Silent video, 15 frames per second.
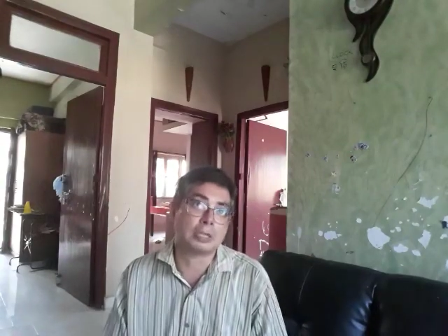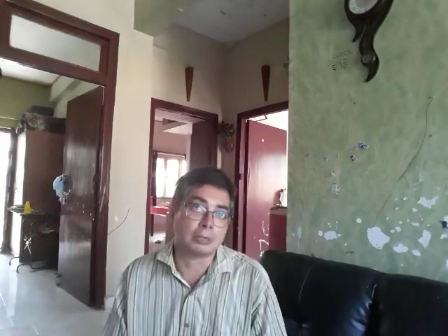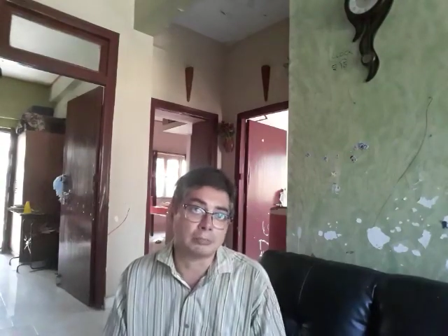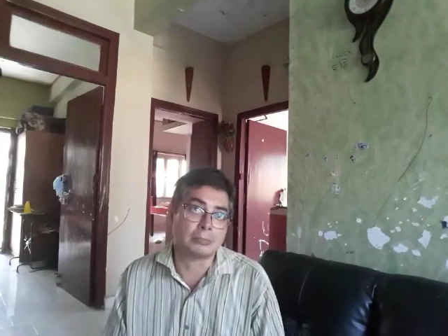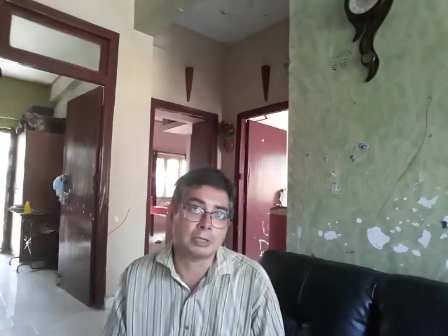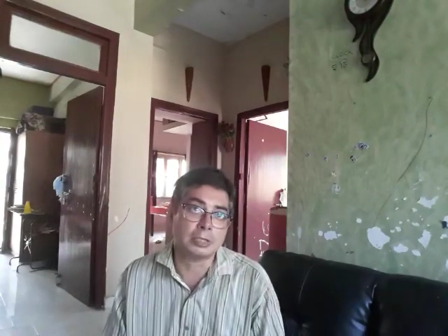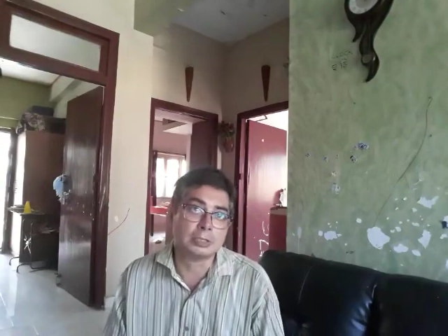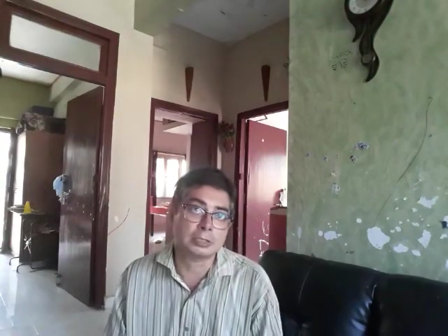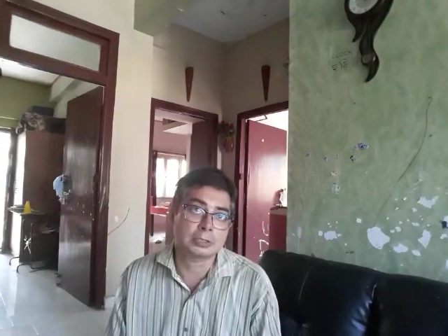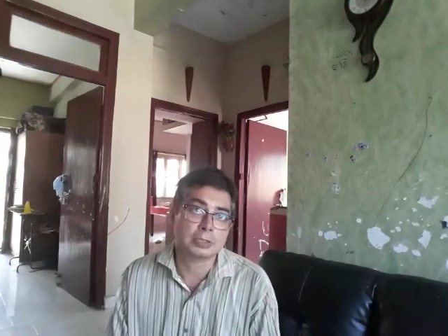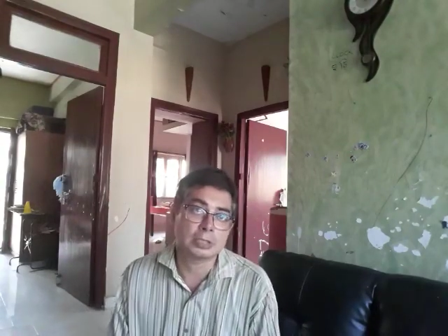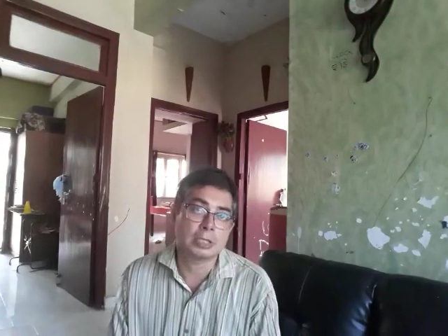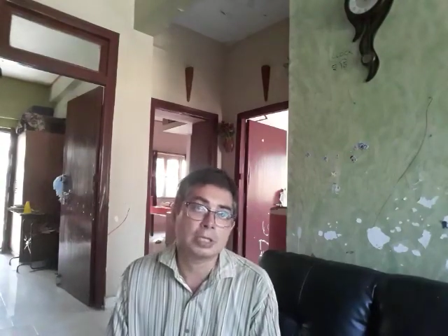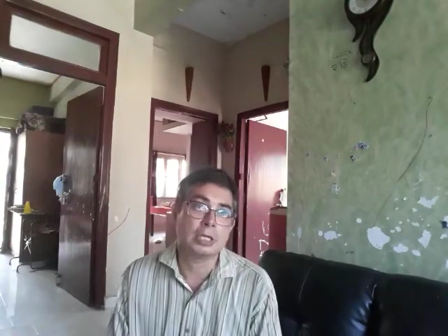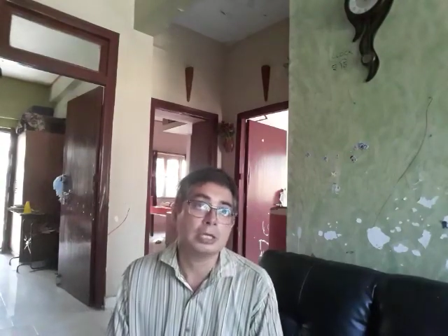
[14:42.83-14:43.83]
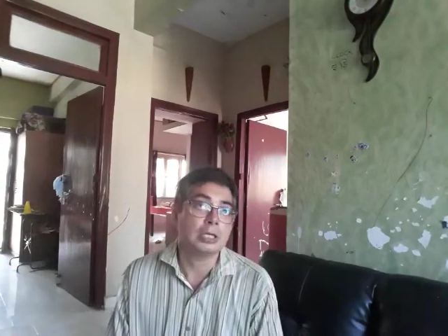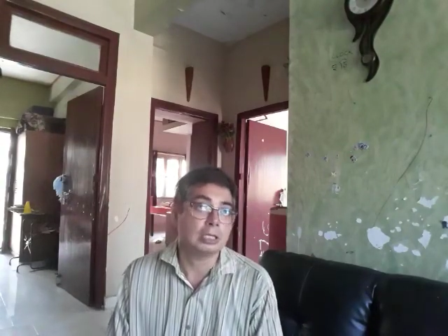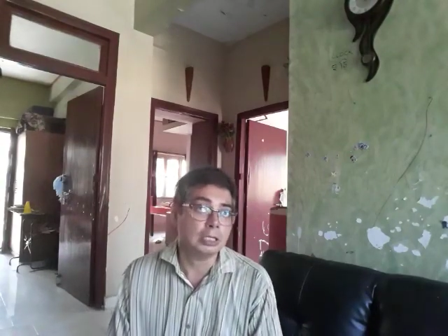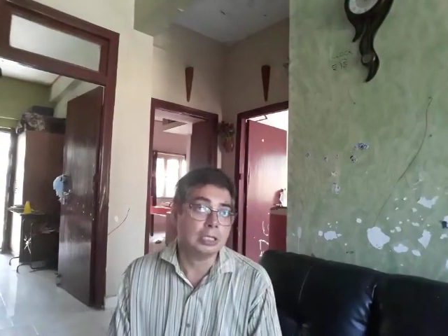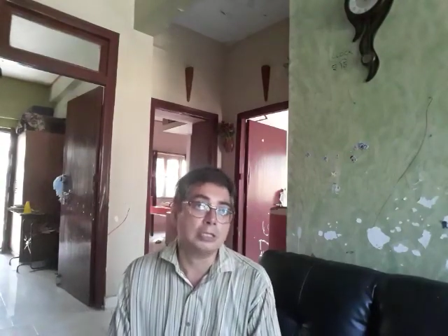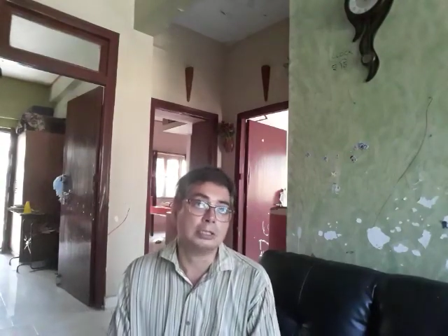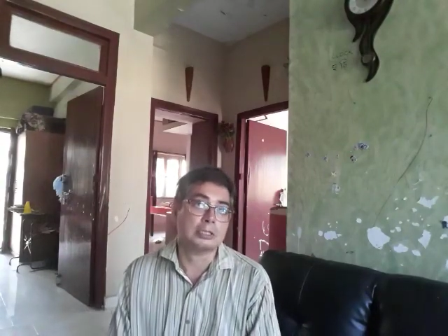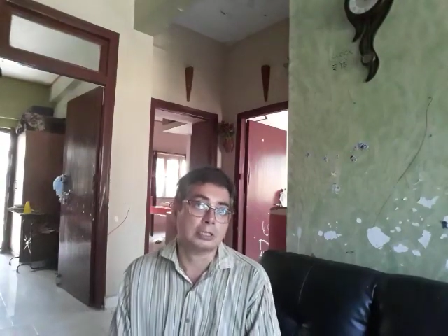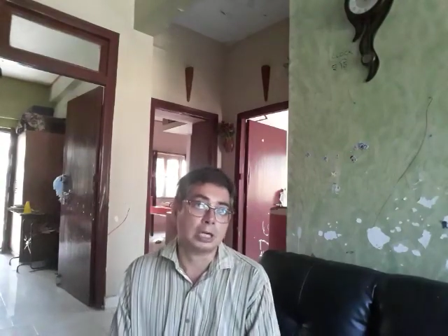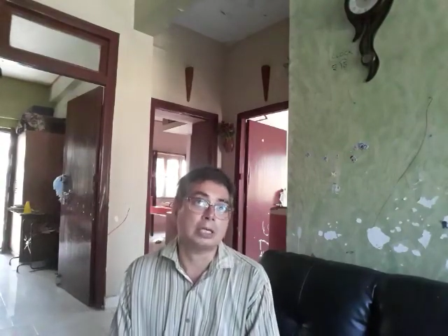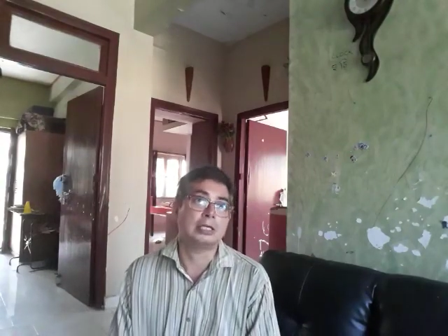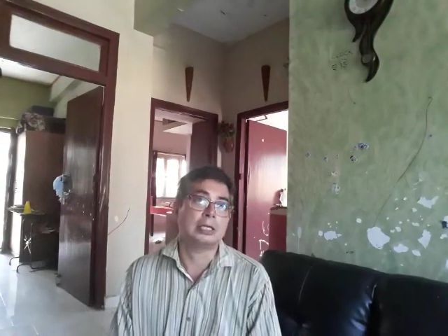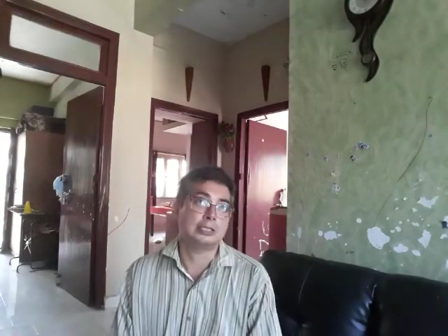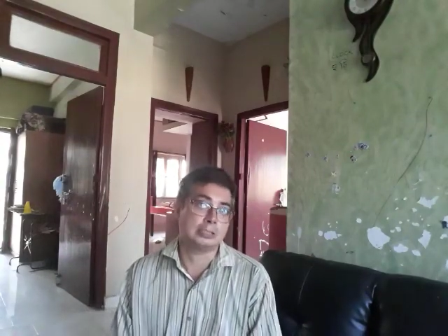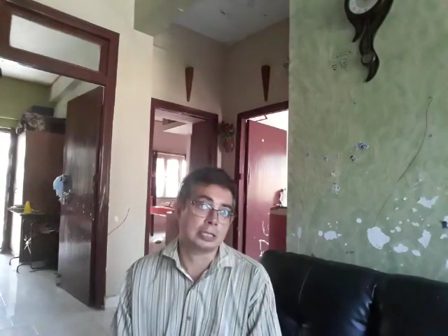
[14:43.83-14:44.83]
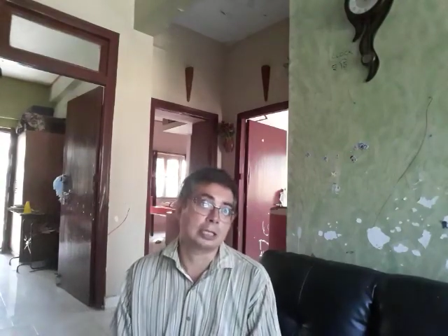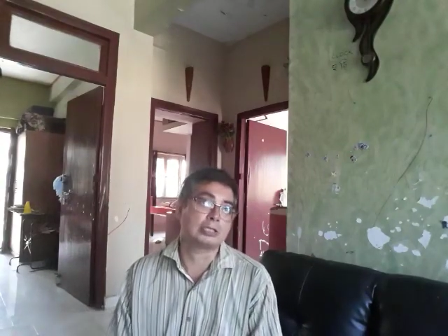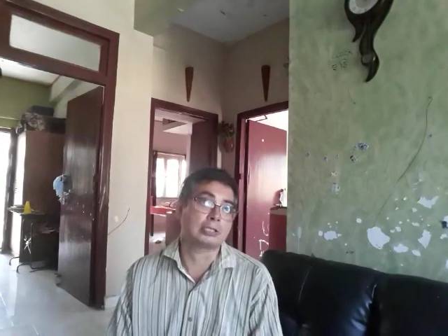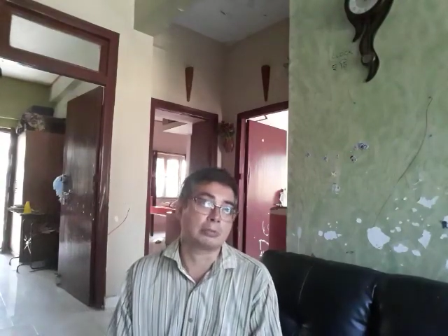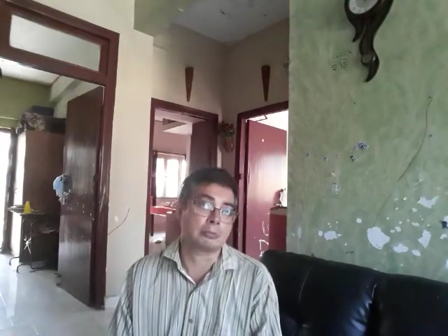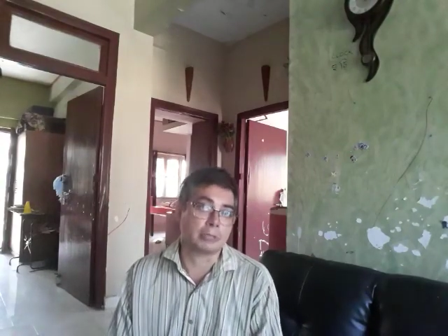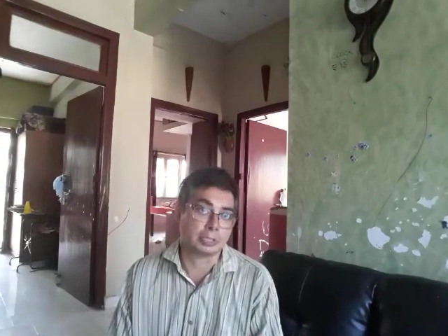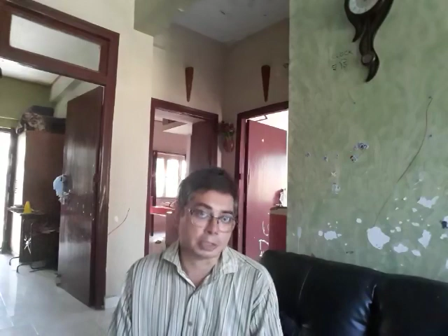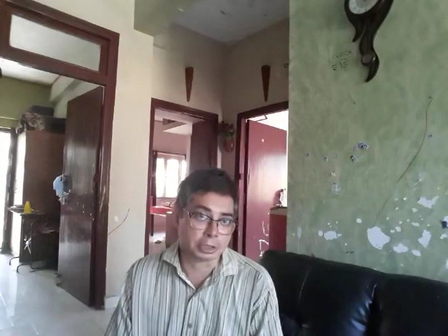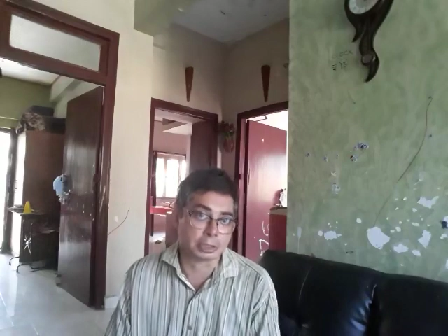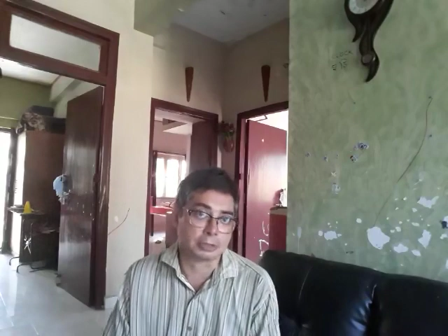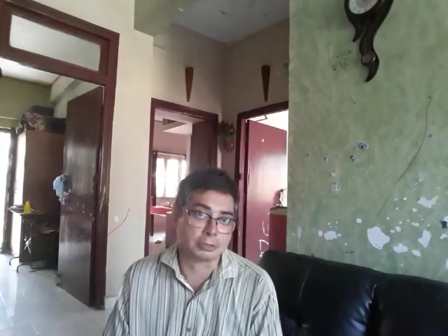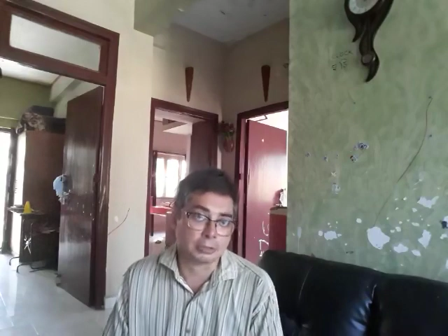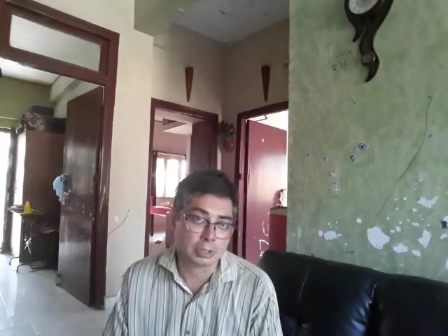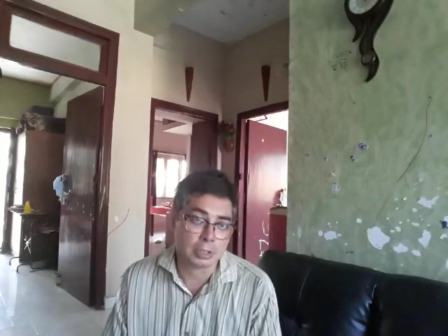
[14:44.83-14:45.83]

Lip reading: numbers is a dangerous operation.